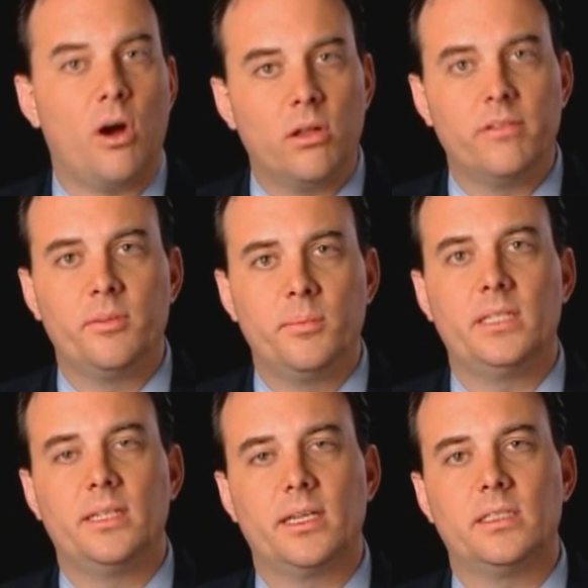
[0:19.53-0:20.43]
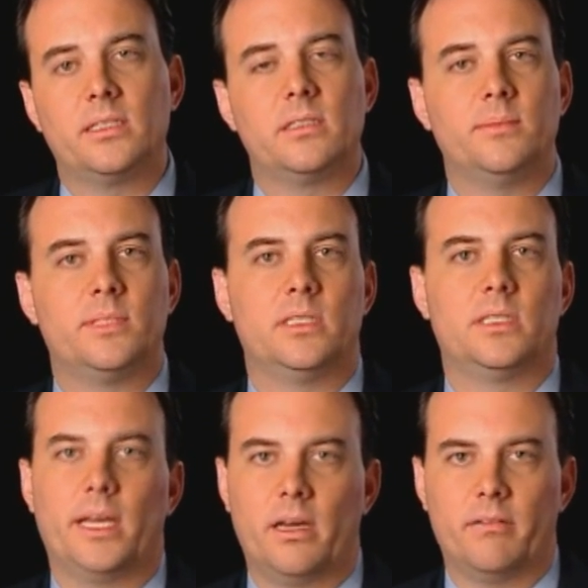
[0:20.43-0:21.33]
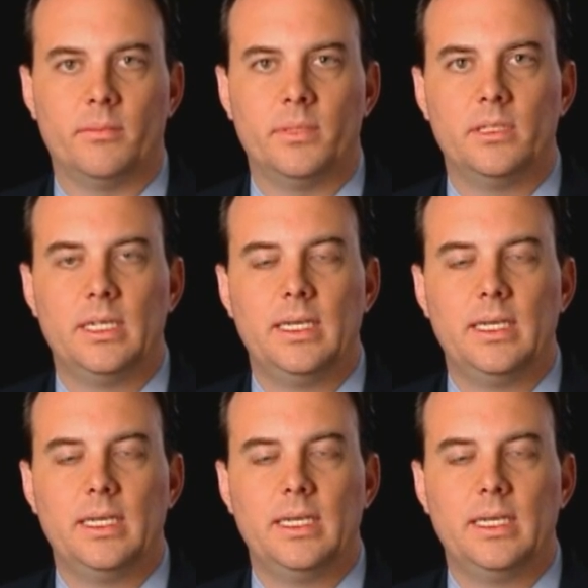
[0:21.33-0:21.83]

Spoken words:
all of the big ticket systems in state government,